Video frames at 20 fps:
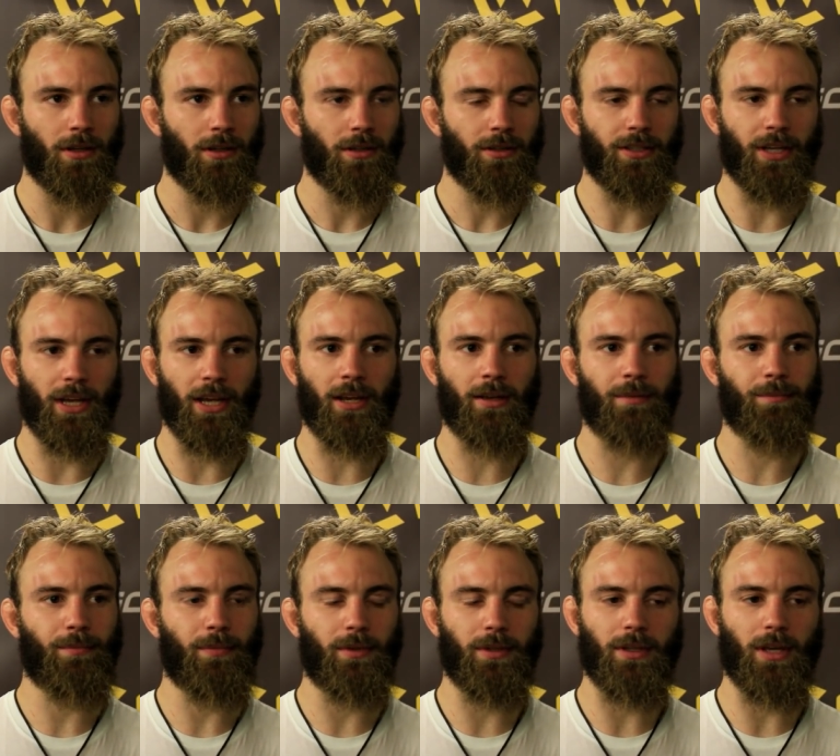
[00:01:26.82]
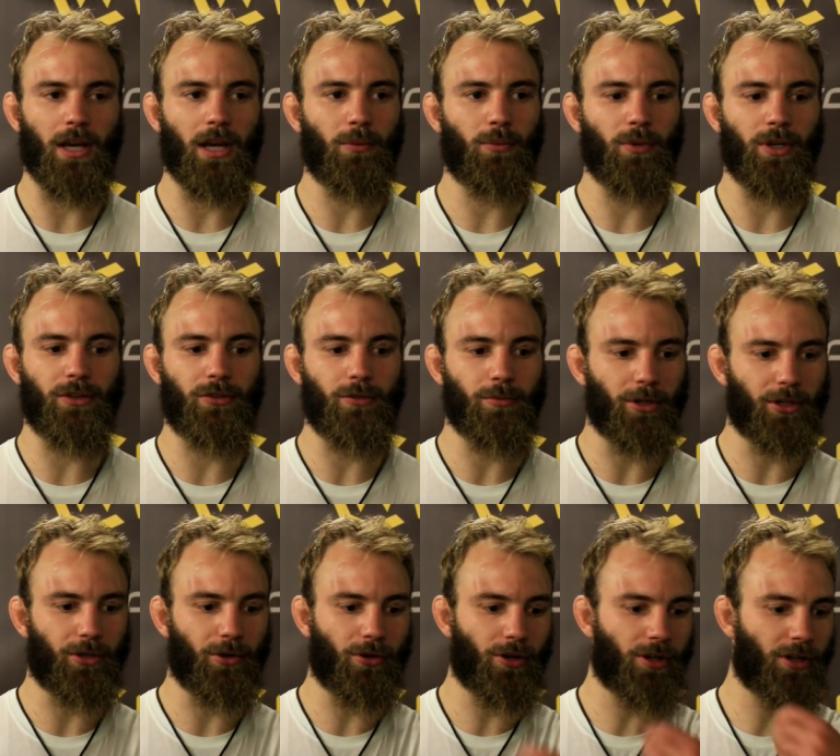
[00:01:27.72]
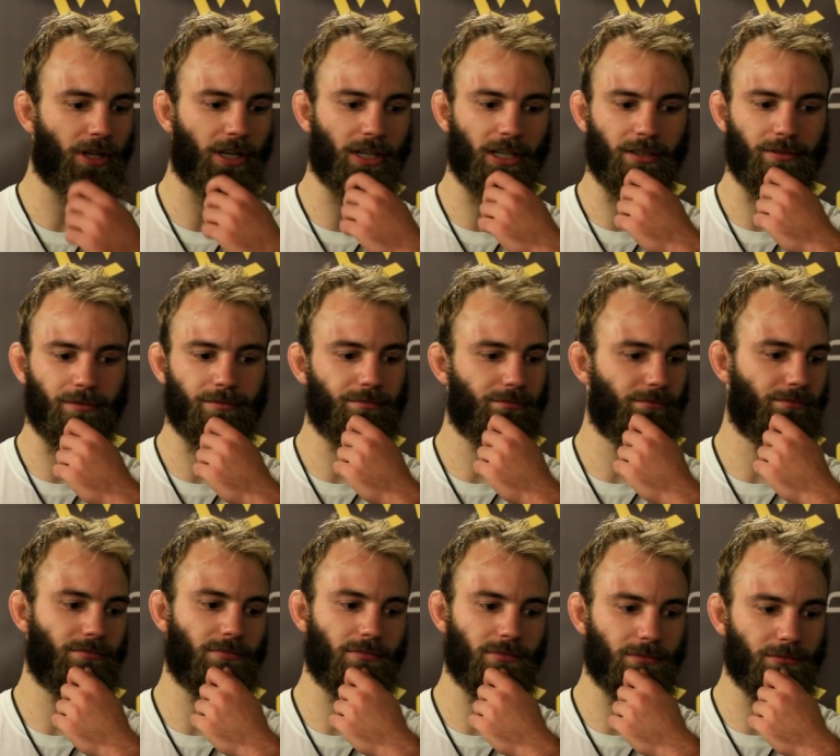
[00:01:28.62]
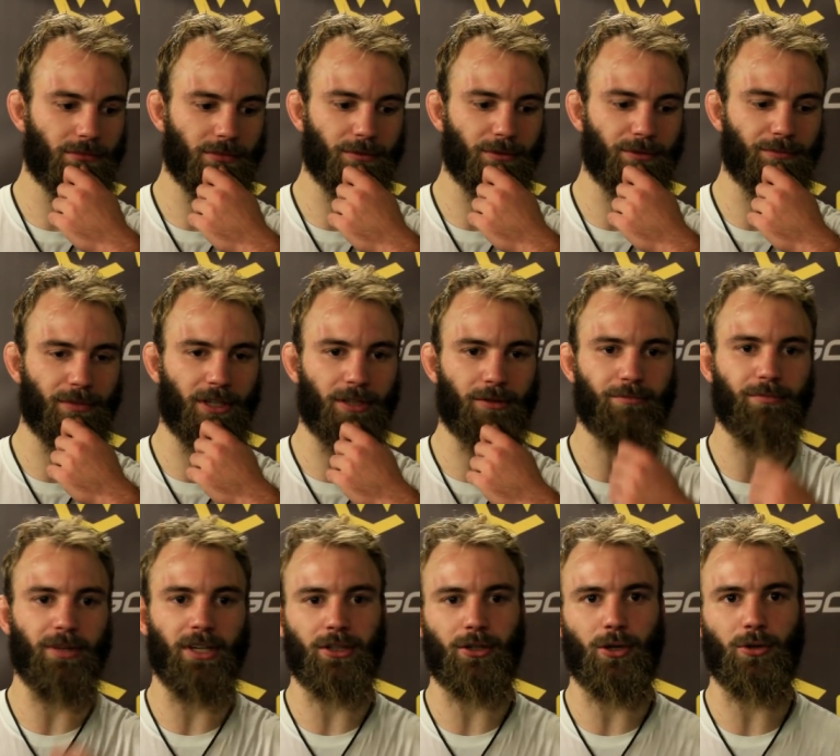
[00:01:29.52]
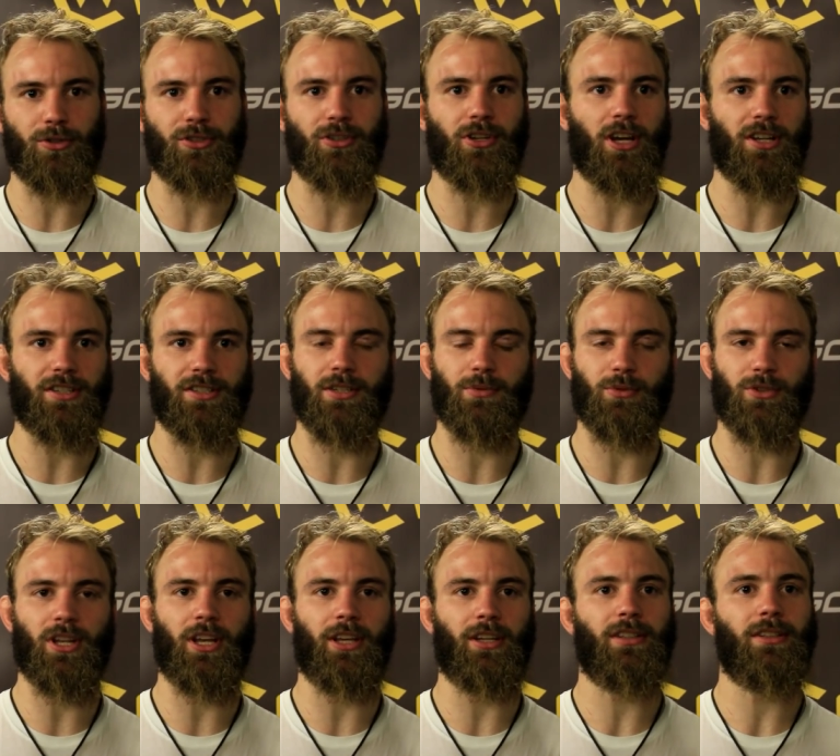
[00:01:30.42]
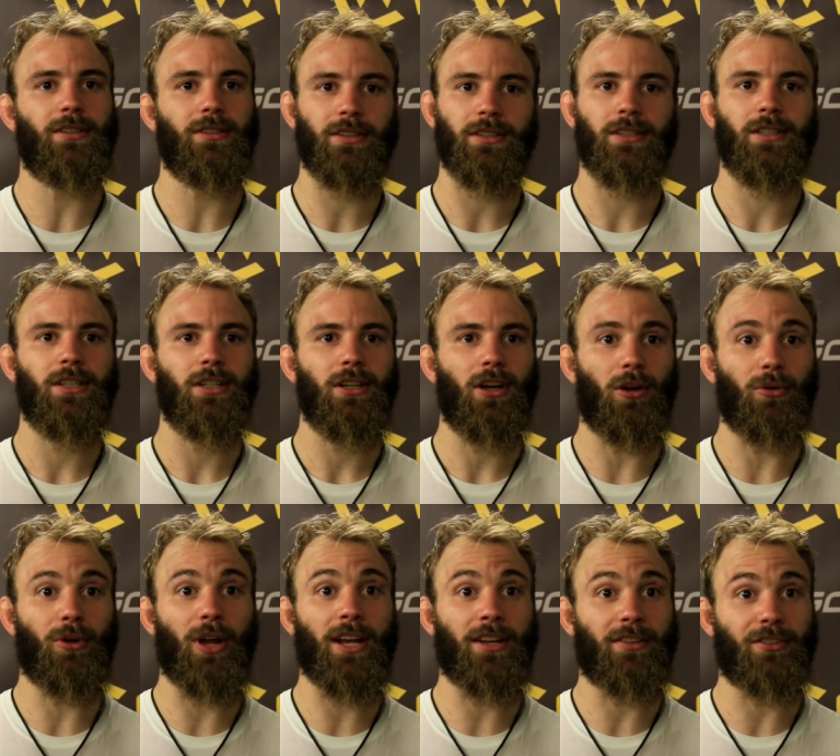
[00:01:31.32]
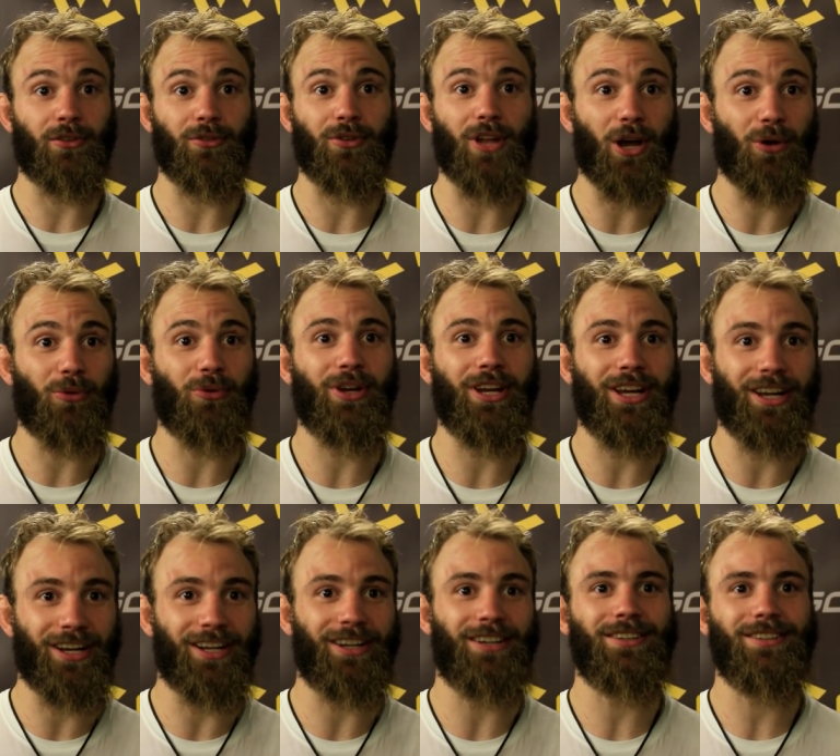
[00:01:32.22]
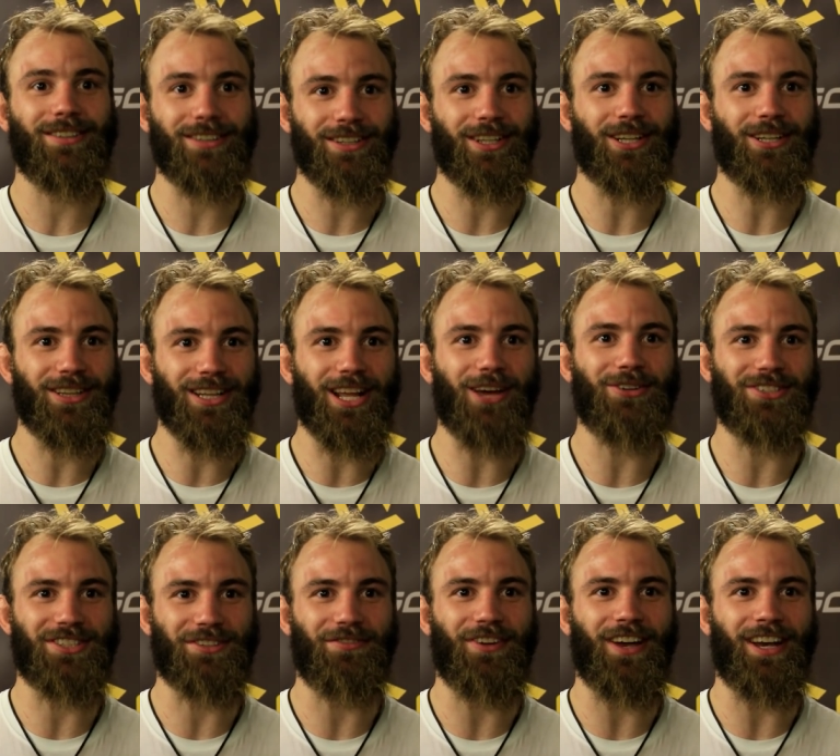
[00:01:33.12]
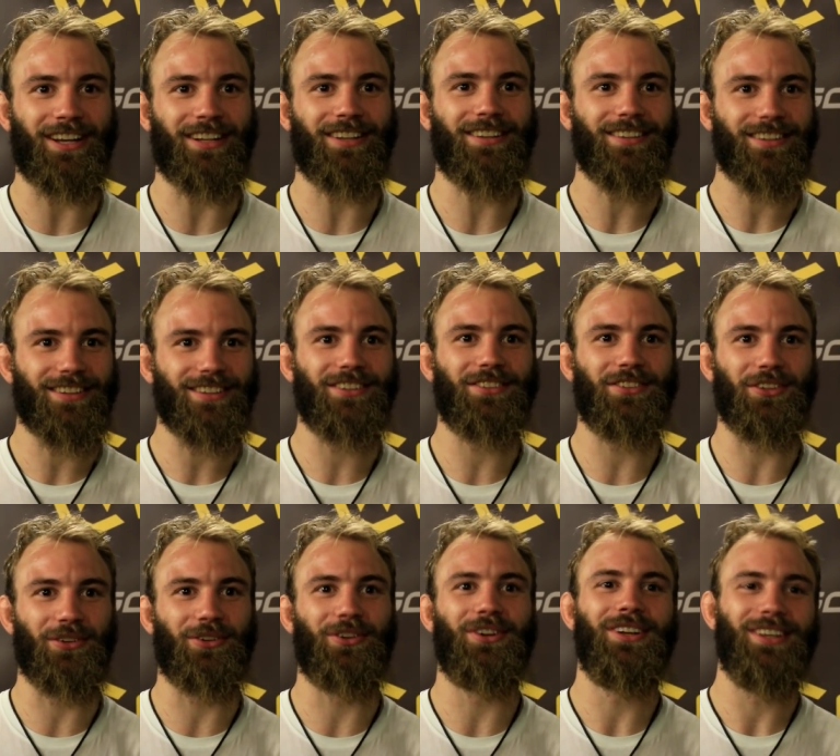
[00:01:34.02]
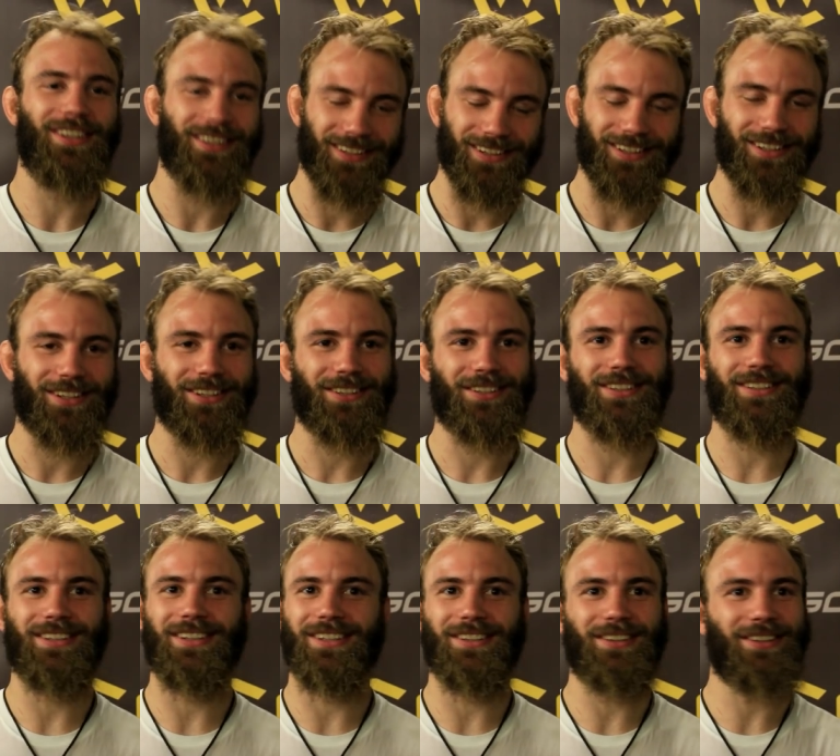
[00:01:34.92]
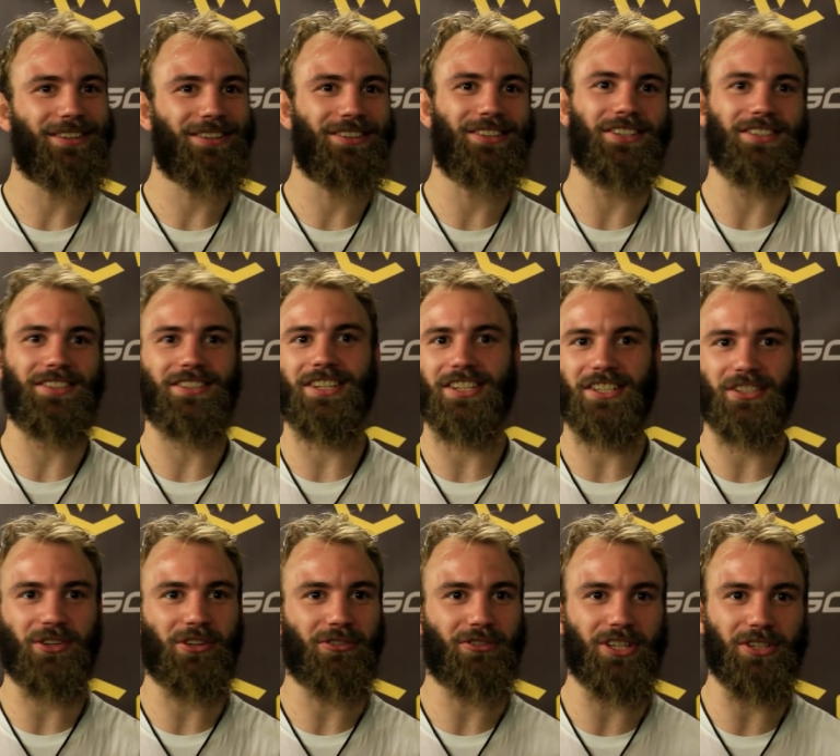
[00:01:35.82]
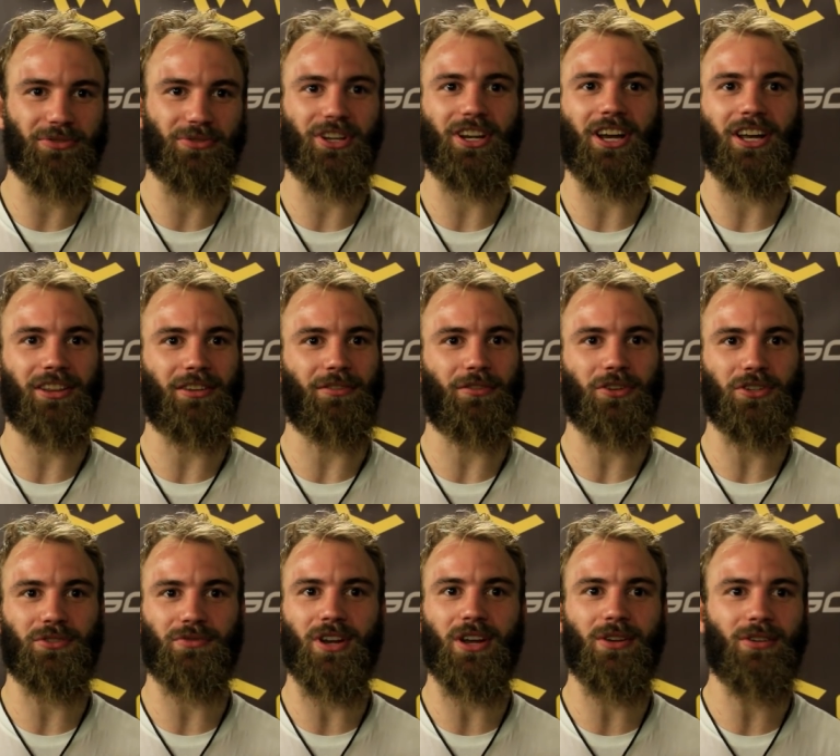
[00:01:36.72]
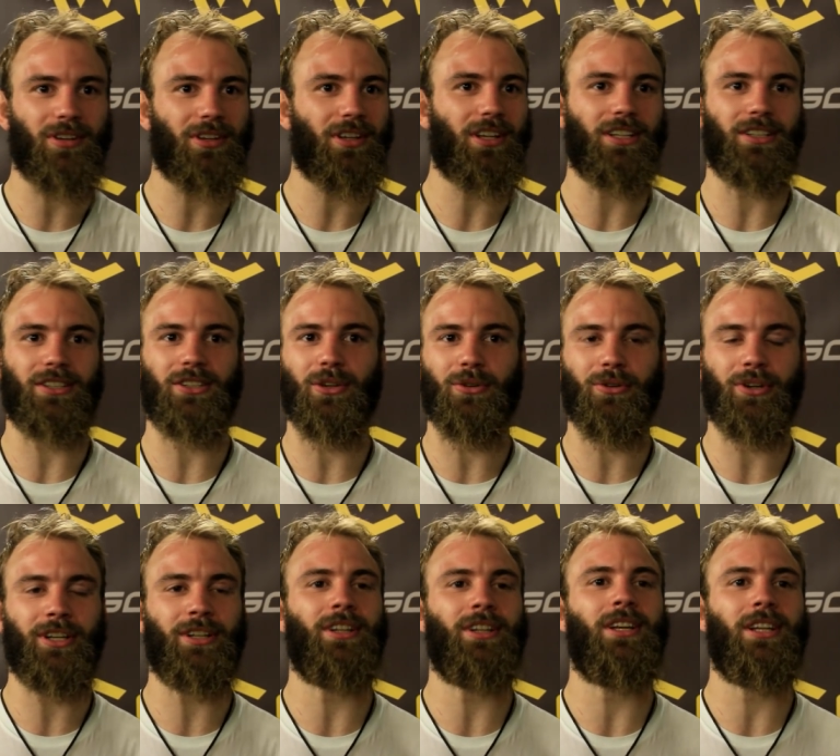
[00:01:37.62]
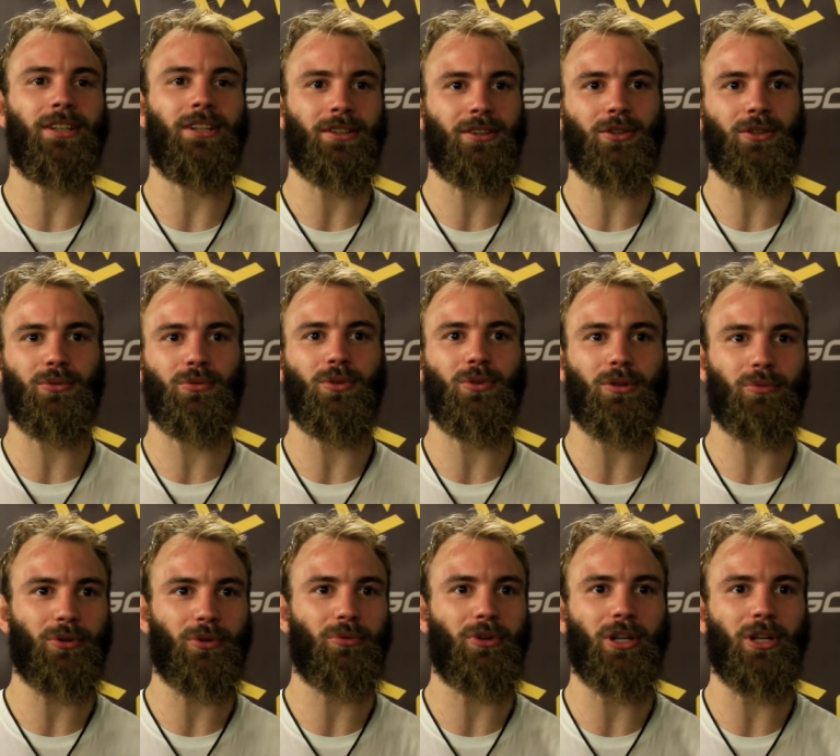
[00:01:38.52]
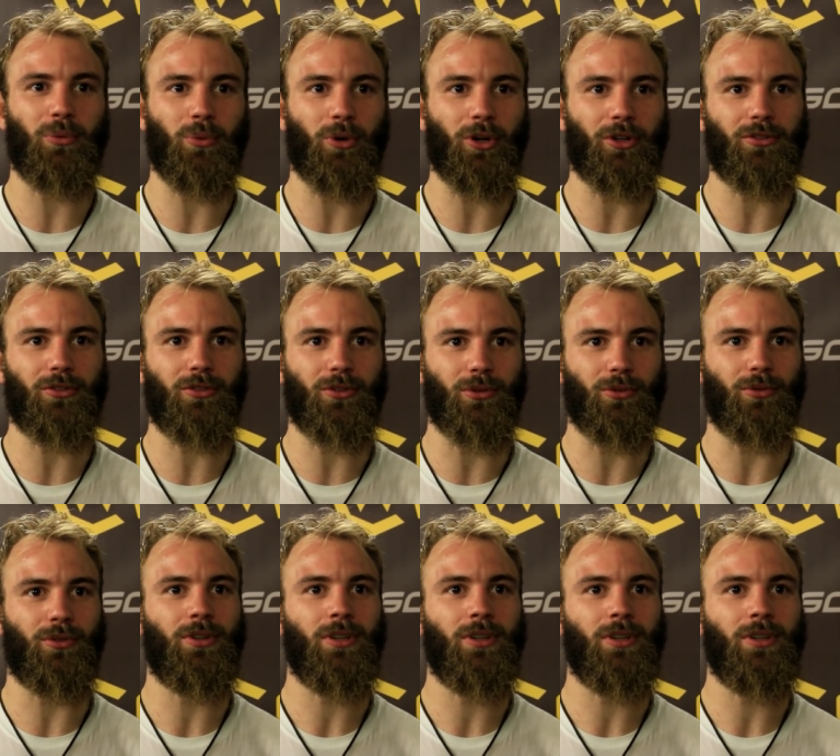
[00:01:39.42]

Yeah, I went to my corner, and my, my coach Carsten was like, "All right, so now we're now it's a fight." So just dis disregard the first round and go in and do what we really work to do.